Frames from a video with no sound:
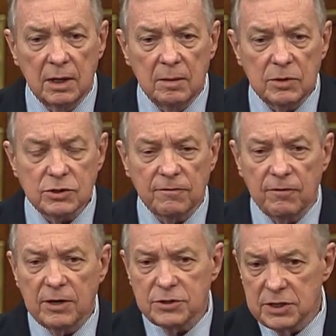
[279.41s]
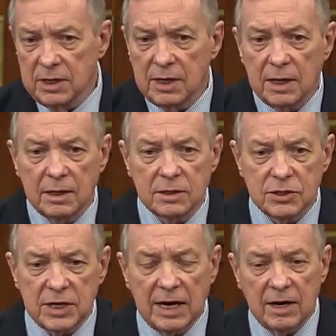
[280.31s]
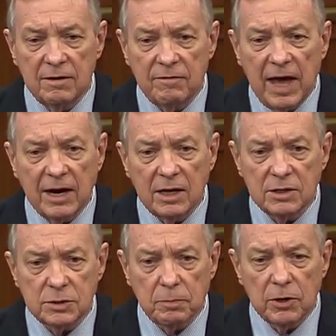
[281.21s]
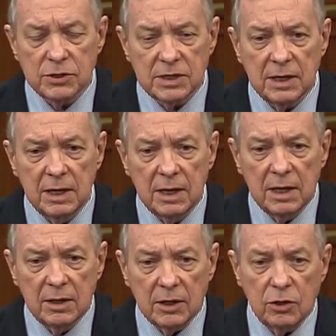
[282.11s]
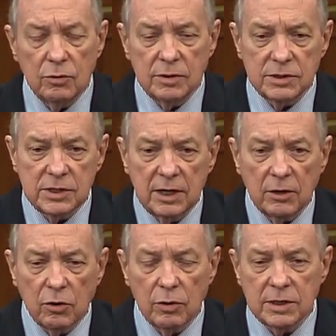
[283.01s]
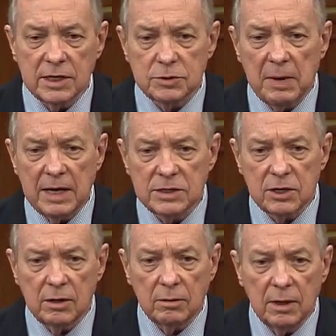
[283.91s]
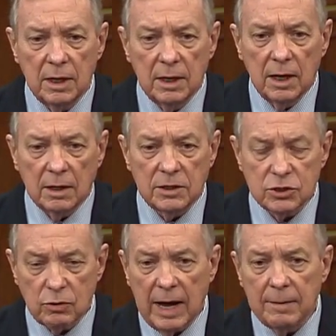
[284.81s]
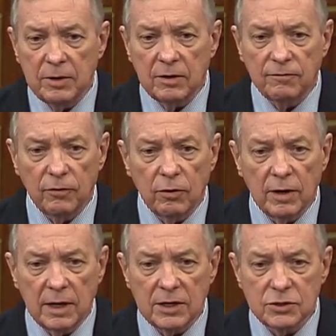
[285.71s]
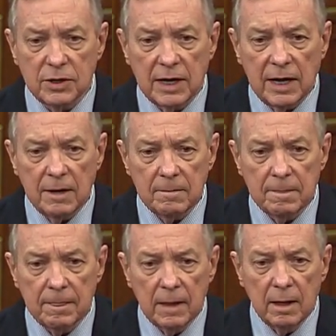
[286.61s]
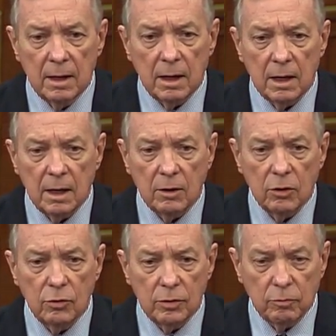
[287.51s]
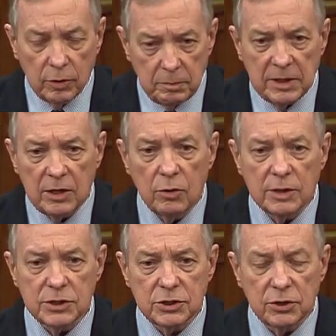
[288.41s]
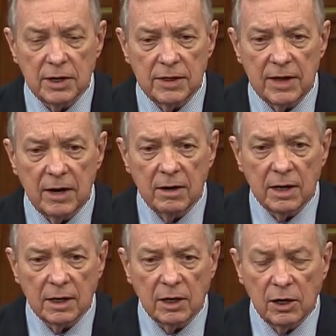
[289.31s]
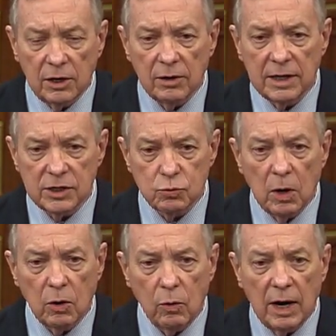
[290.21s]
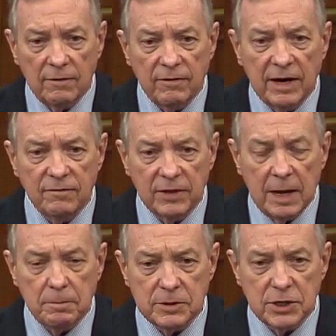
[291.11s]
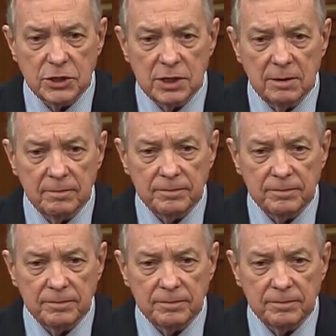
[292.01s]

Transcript: Mr. Frierson in the state of Nevada is a person that you and Senator Cortez Masto described on the floor yesterday, who would be the U.S. attorney there, and clearly is well qualified for that position.